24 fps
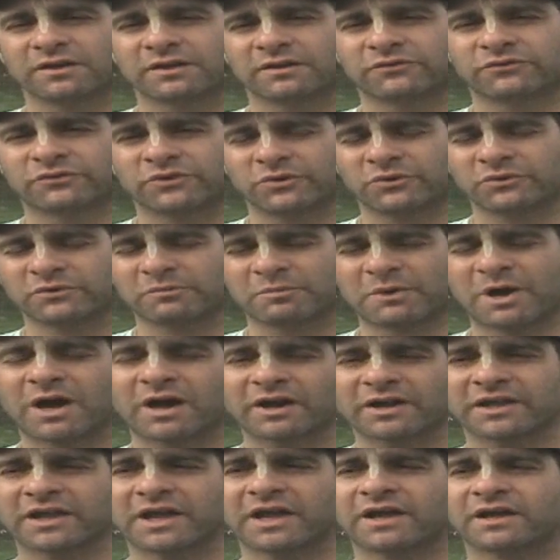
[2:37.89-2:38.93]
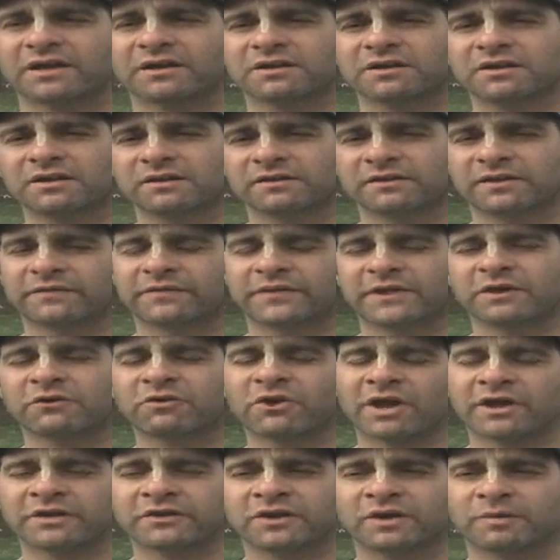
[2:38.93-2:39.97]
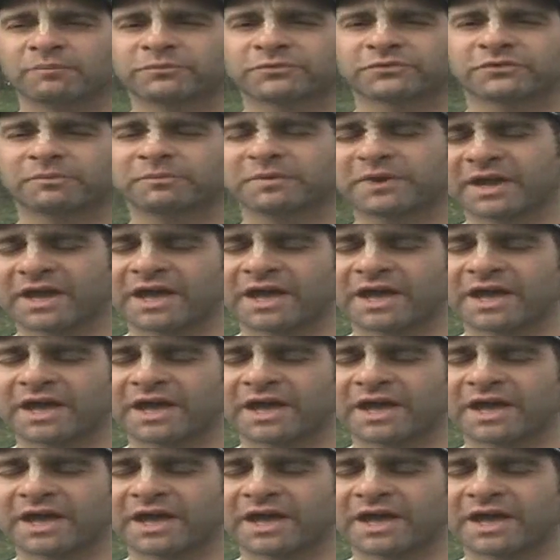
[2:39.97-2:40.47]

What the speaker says: and so demoniac that they grind up some